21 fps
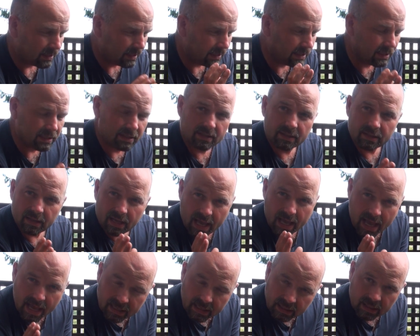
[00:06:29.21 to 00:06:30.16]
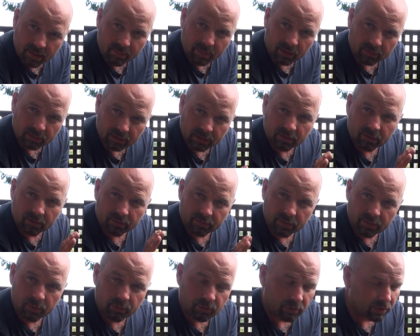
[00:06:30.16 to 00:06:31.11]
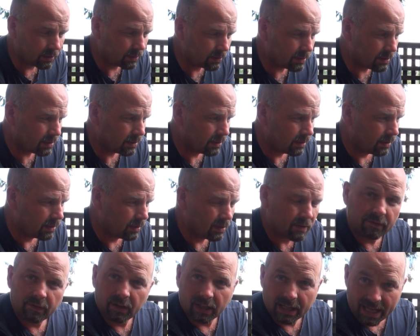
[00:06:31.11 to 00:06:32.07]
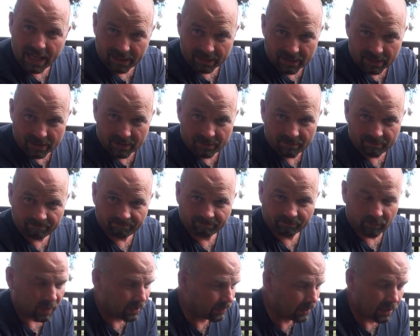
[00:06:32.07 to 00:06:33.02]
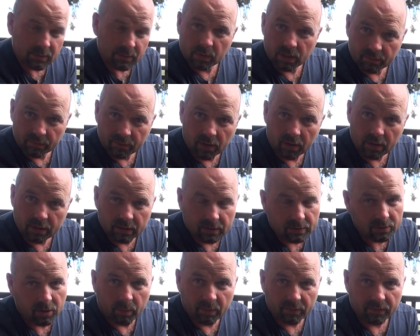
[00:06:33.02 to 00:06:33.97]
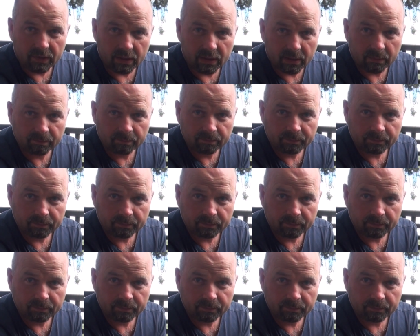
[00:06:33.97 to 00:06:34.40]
is any amount enough nutrients for lettuce, and that's what I've got in the top of here.